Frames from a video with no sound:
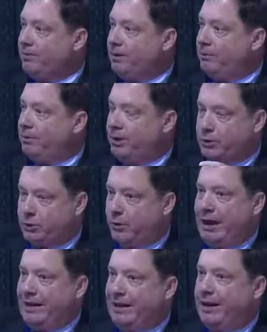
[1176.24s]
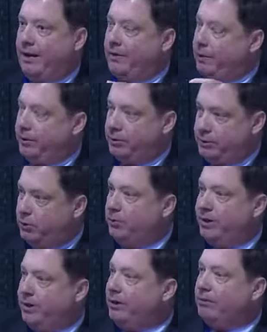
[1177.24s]
because right now there are too
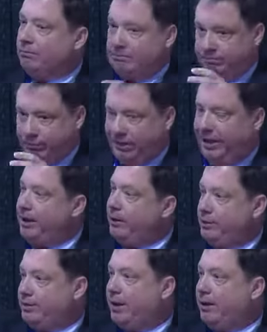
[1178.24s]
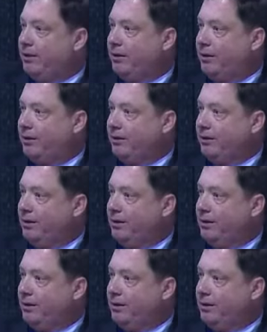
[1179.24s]
many players out there